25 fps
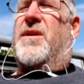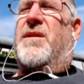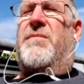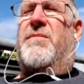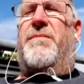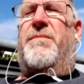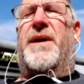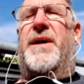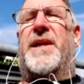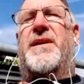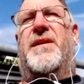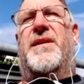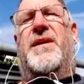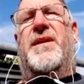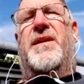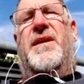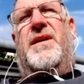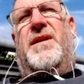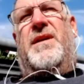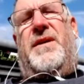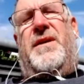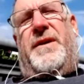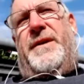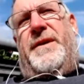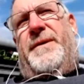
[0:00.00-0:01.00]
but
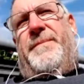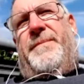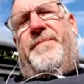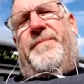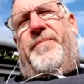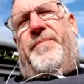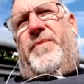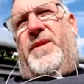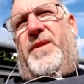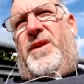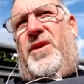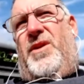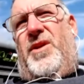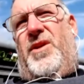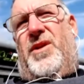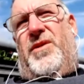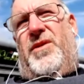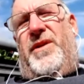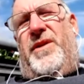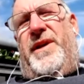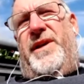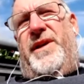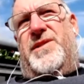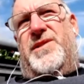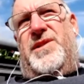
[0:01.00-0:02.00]
you
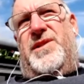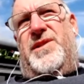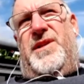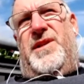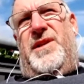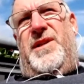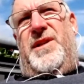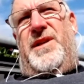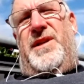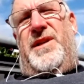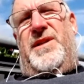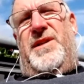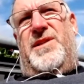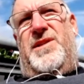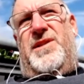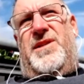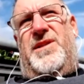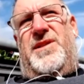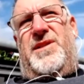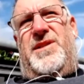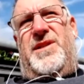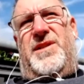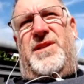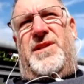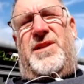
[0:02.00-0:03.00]
know, it's it's
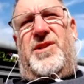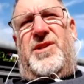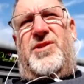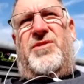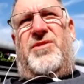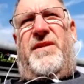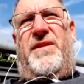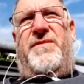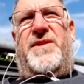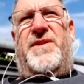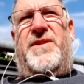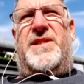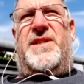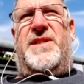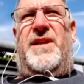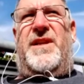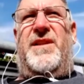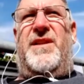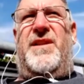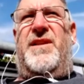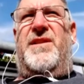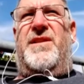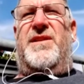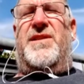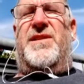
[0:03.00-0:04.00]
just a travesty
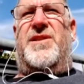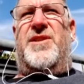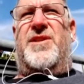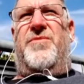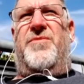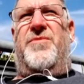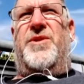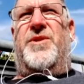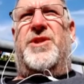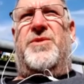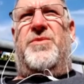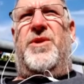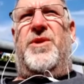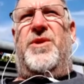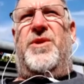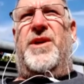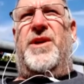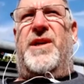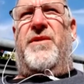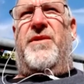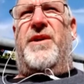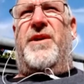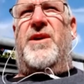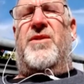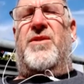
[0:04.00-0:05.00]
that there's so much work
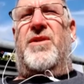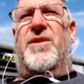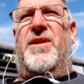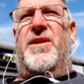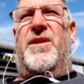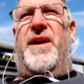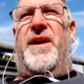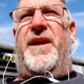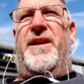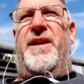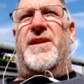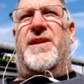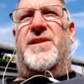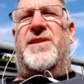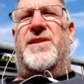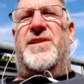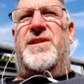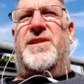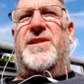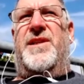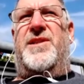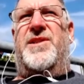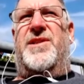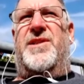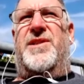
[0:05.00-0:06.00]
going on and
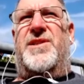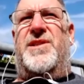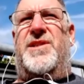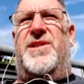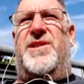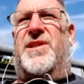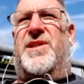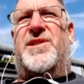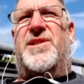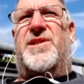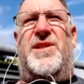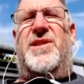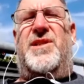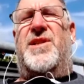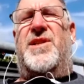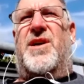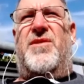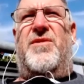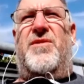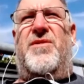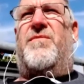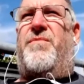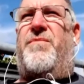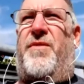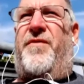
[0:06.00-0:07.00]
teachers just
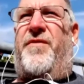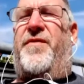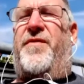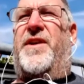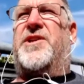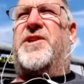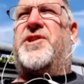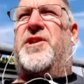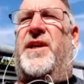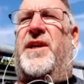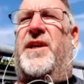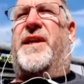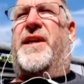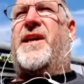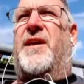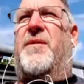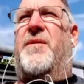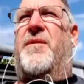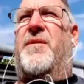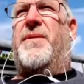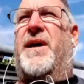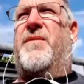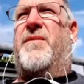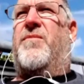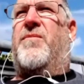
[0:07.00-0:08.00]
don't professionally keep
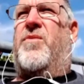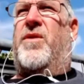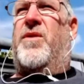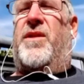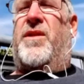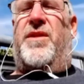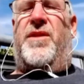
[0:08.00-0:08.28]
up with,